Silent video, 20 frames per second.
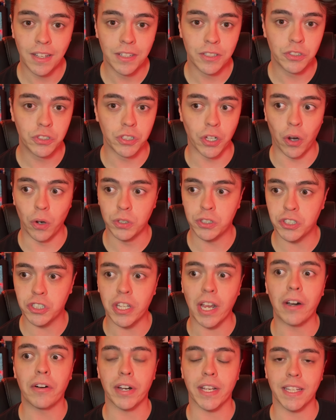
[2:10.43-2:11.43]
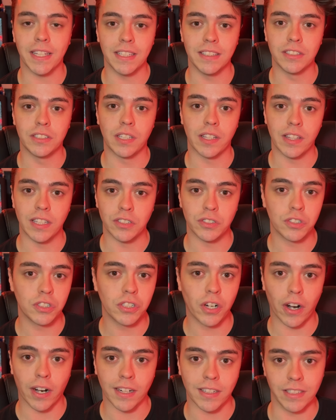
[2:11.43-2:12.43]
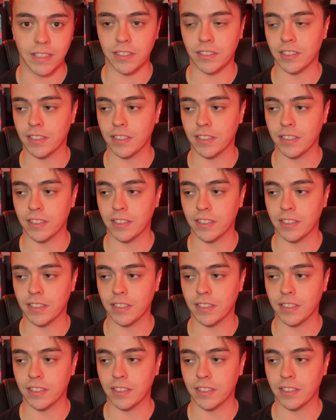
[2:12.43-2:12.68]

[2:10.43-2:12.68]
so staring into this darkness,